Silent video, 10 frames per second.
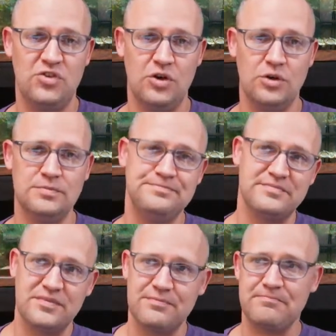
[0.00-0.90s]
So
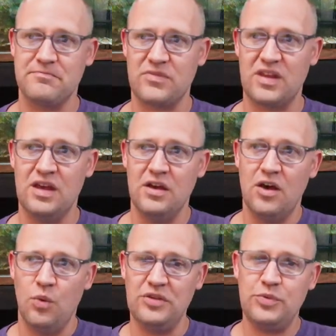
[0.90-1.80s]

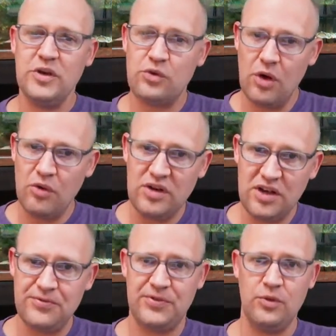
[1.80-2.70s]
once we grow
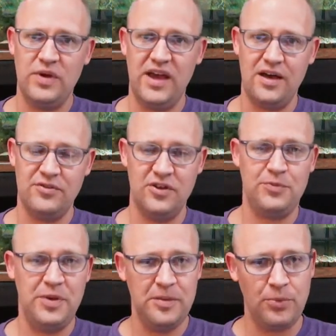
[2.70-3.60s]
enough that we have
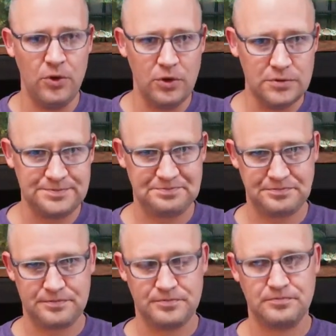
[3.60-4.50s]
enough people
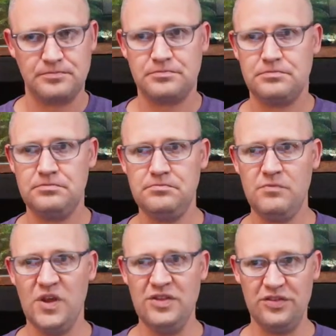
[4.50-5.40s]

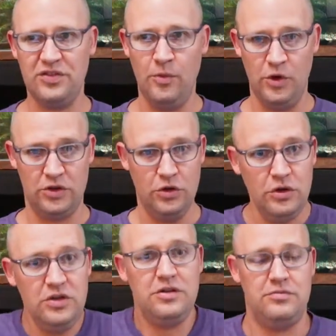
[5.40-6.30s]
that someone
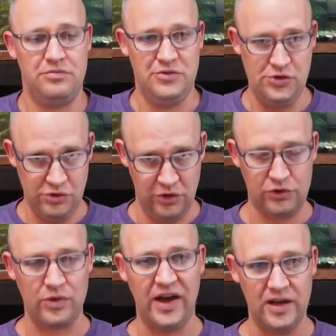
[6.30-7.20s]
could do
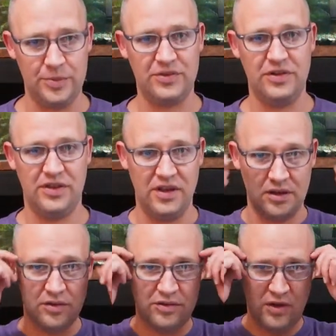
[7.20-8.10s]
those write-ups and
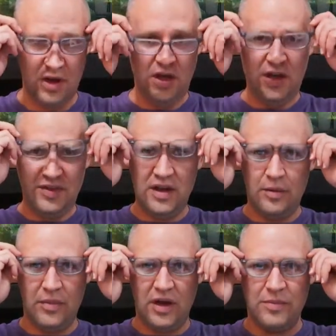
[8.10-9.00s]
things,
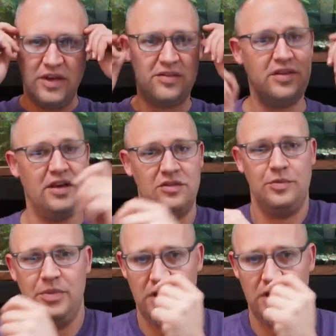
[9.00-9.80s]
then it might make sense.